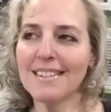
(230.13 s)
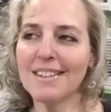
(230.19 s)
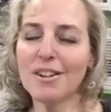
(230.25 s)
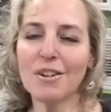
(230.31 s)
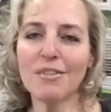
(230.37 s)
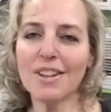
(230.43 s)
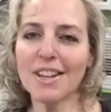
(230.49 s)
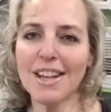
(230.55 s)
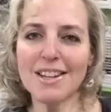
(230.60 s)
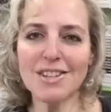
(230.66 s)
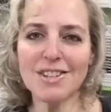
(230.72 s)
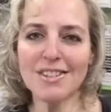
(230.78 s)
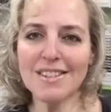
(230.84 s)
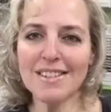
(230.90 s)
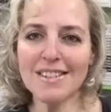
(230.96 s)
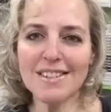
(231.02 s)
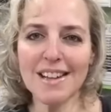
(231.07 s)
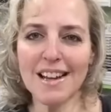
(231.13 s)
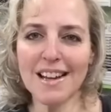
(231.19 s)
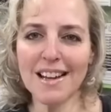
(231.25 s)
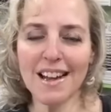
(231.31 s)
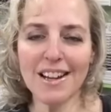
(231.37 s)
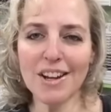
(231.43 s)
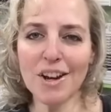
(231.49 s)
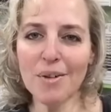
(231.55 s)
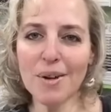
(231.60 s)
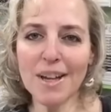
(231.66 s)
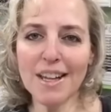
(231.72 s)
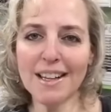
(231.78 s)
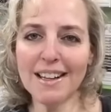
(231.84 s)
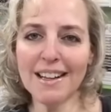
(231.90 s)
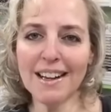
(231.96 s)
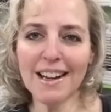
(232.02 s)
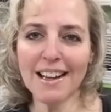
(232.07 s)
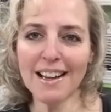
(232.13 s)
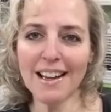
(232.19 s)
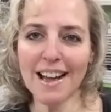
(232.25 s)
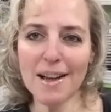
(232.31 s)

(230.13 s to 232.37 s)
notifications. I, I go in and I,